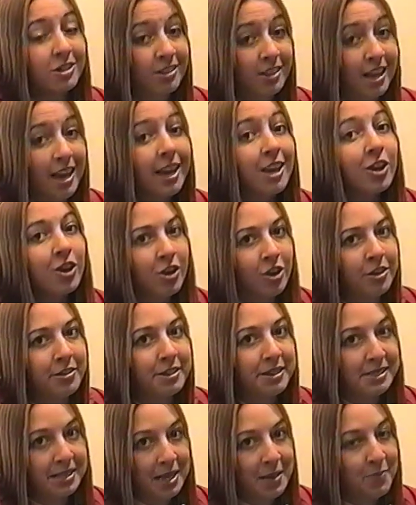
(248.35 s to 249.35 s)
so thank
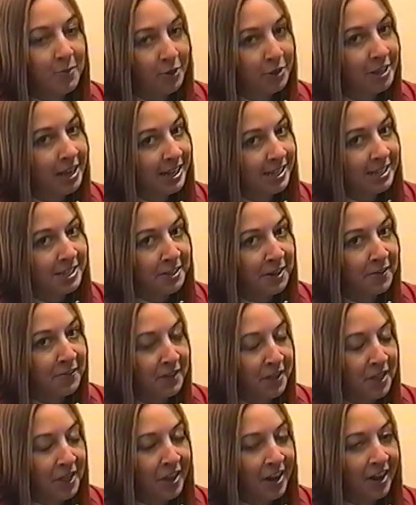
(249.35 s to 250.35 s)
goodness they put that stuff
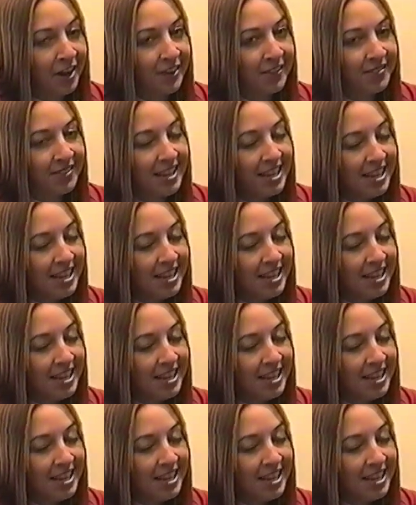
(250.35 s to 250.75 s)
in there.